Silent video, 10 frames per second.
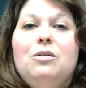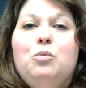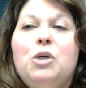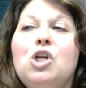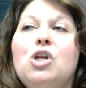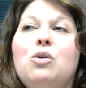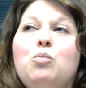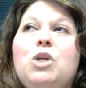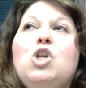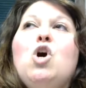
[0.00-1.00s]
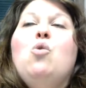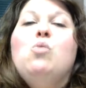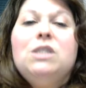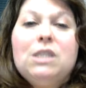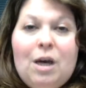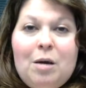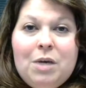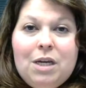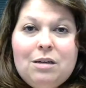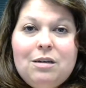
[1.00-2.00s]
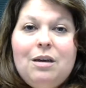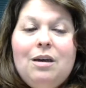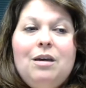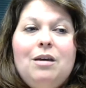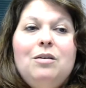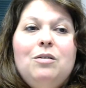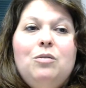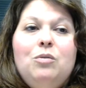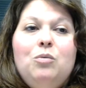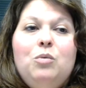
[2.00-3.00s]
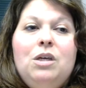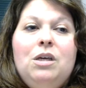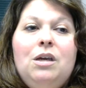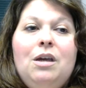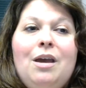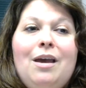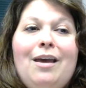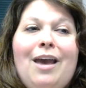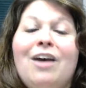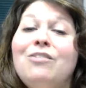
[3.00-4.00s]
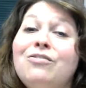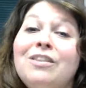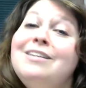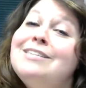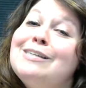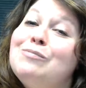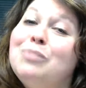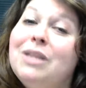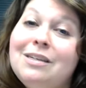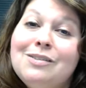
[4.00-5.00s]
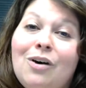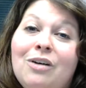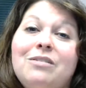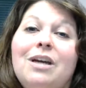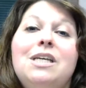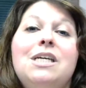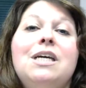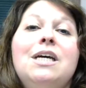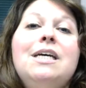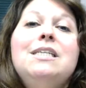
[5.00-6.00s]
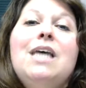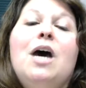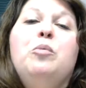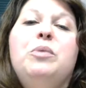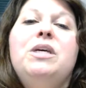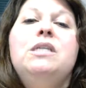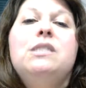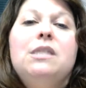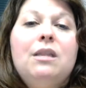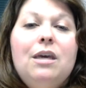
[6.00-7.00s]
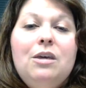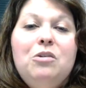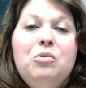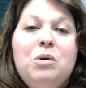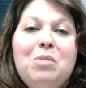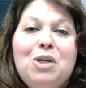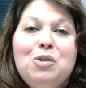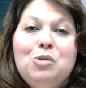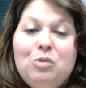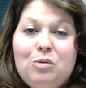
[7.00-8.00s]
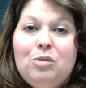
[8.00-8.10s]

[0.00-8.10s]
know what's coming, and we have things in place already to help insulate you and make sure